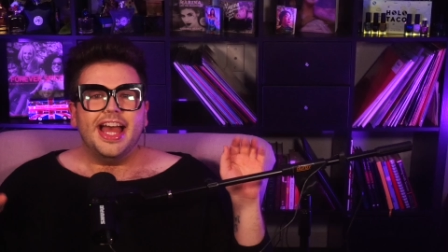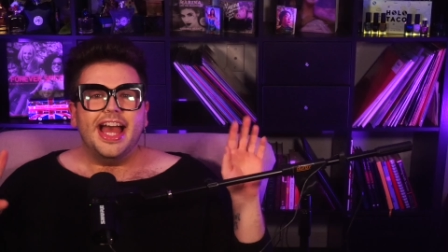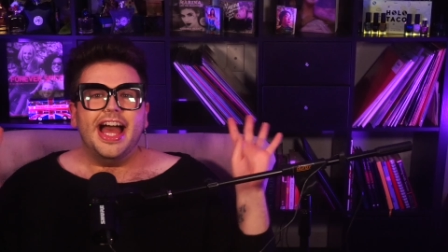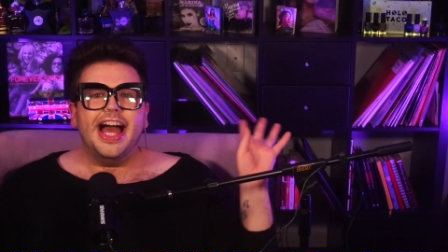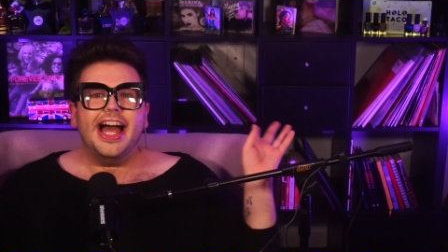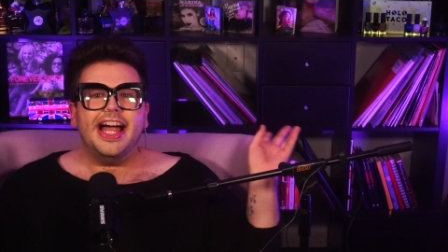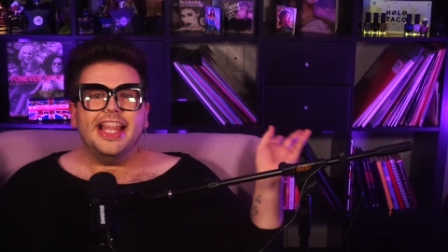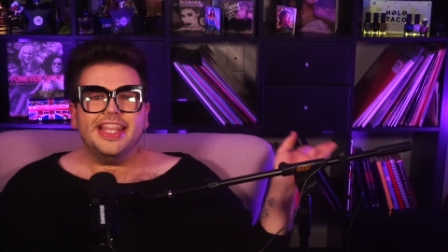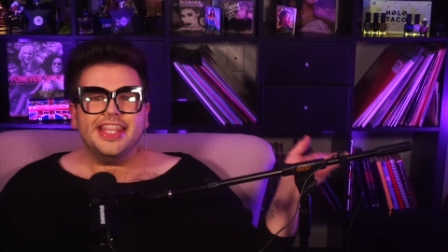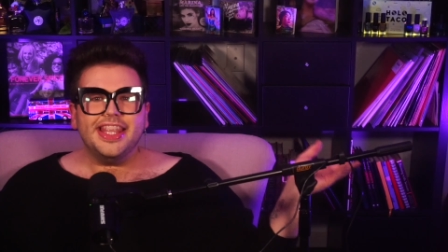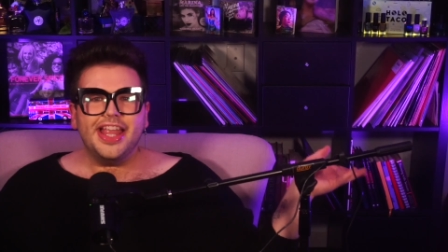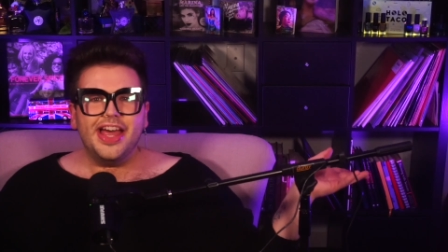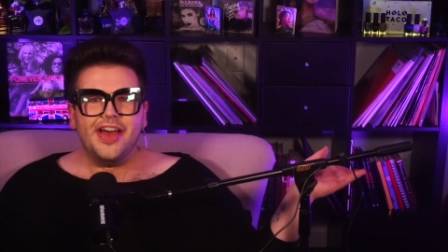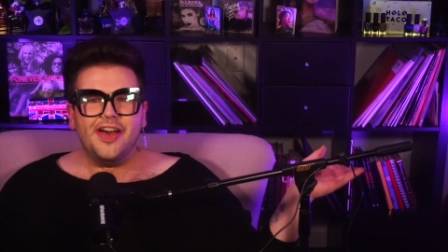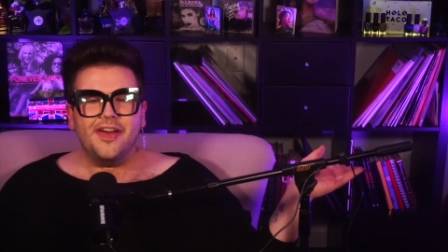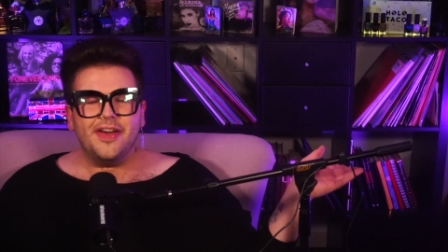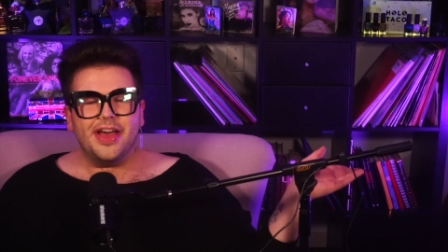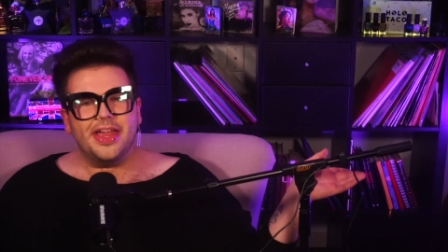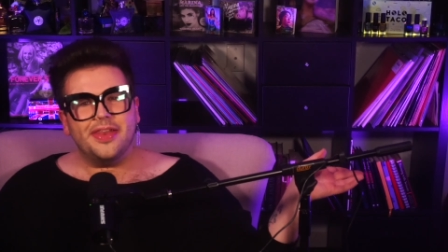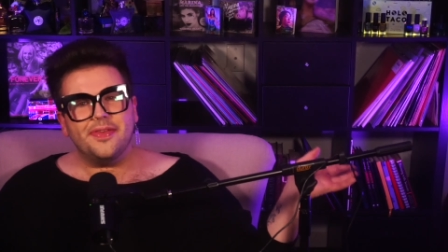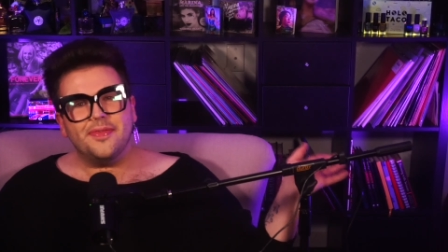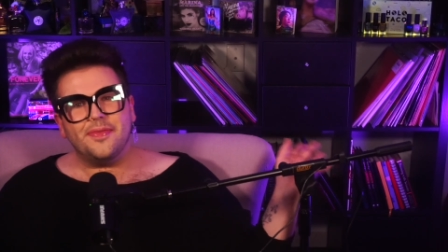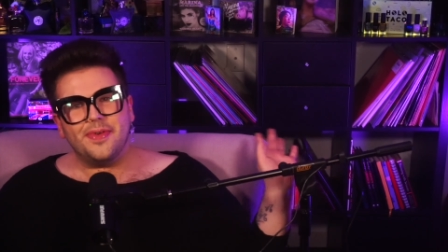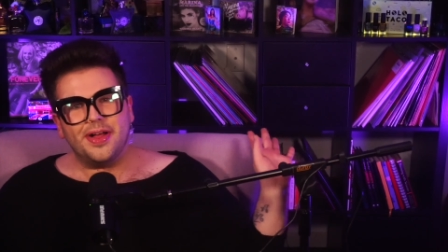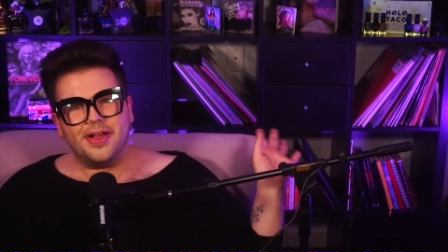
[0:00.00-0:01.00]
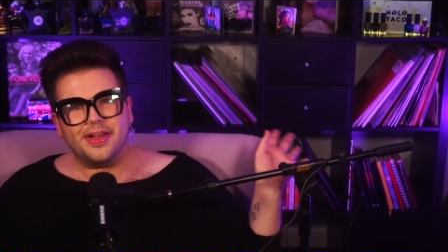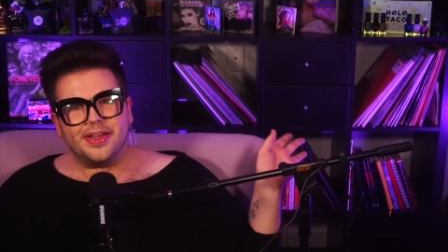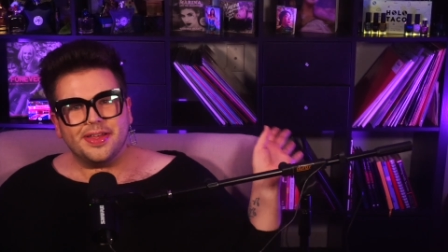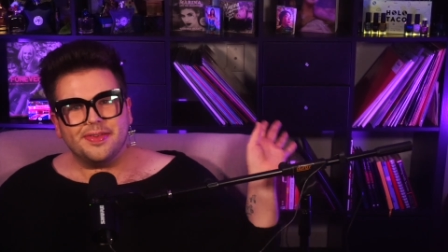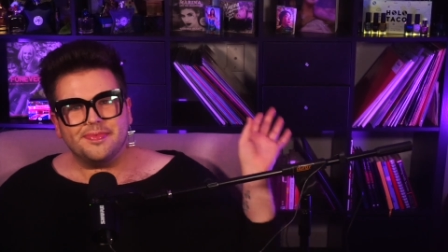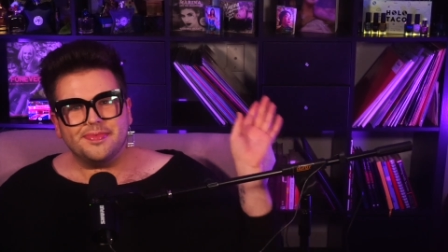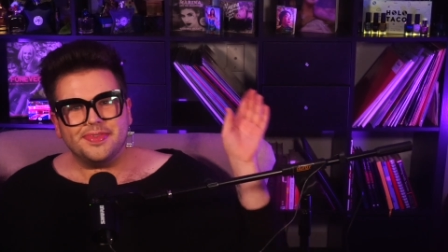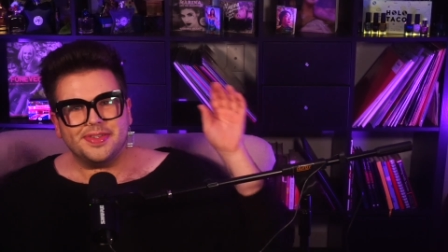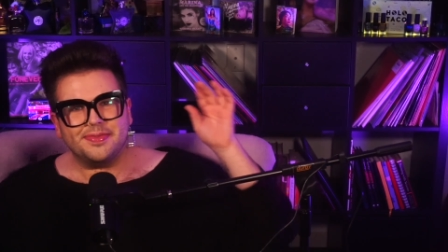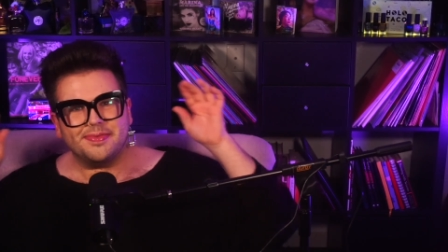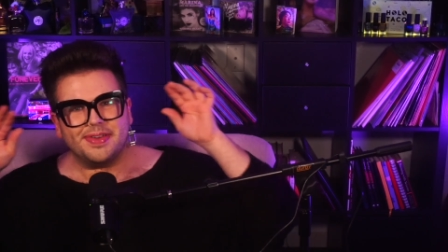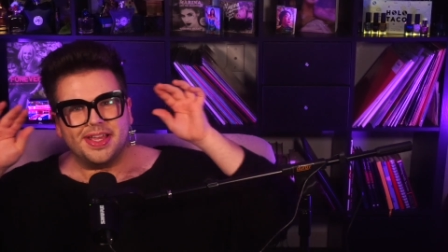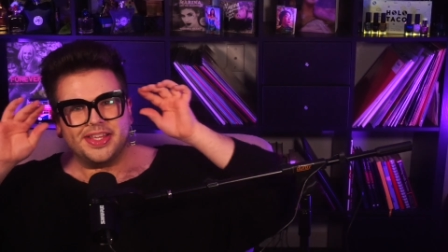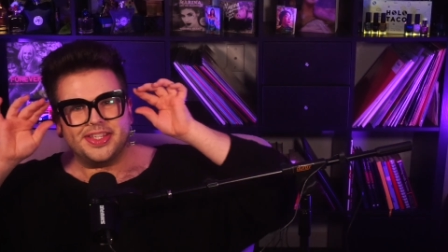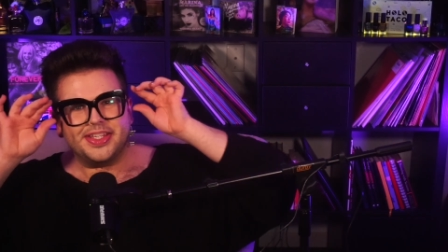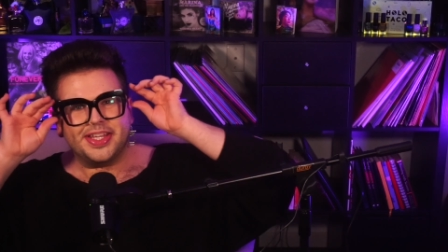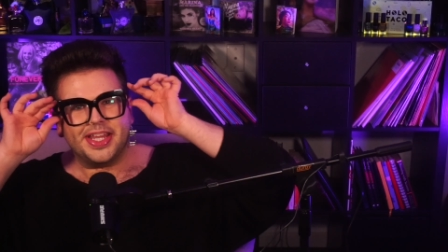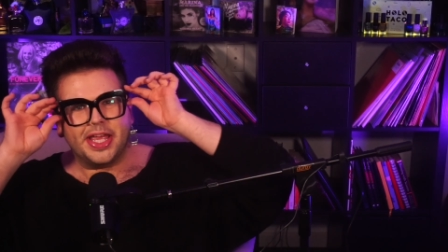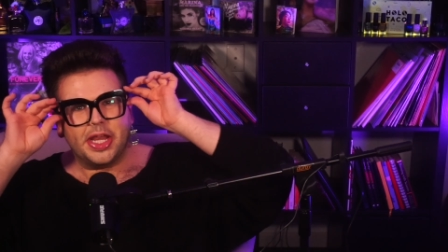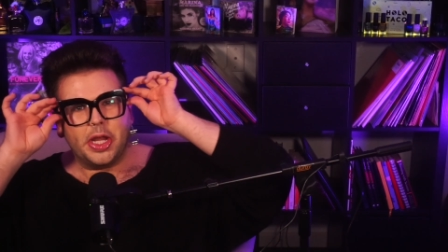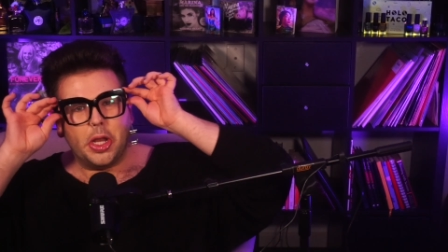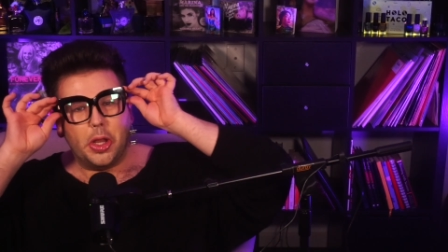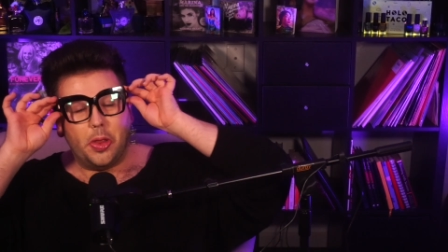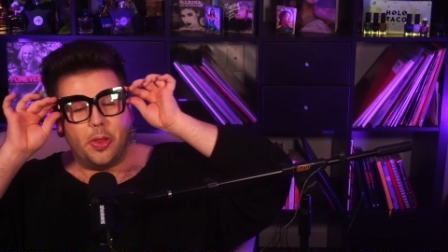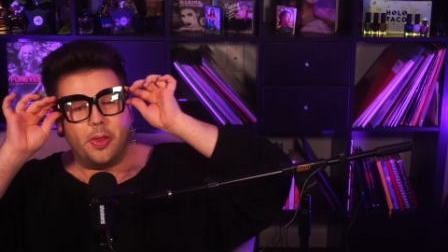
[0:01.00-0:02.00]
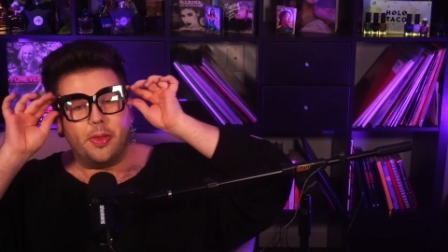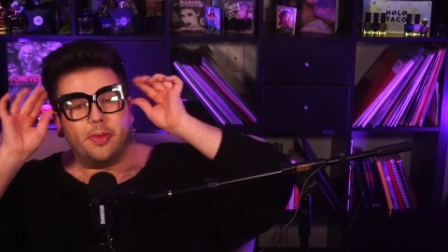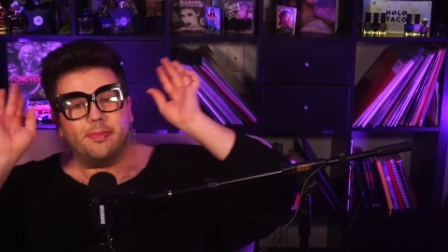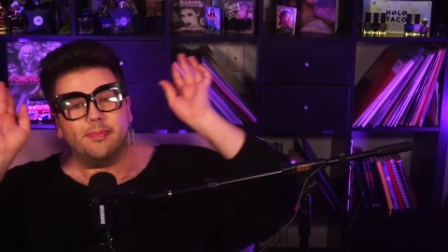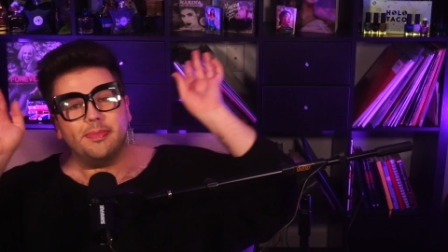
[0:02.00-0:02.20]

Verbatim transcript: Hello and welcome to my channel.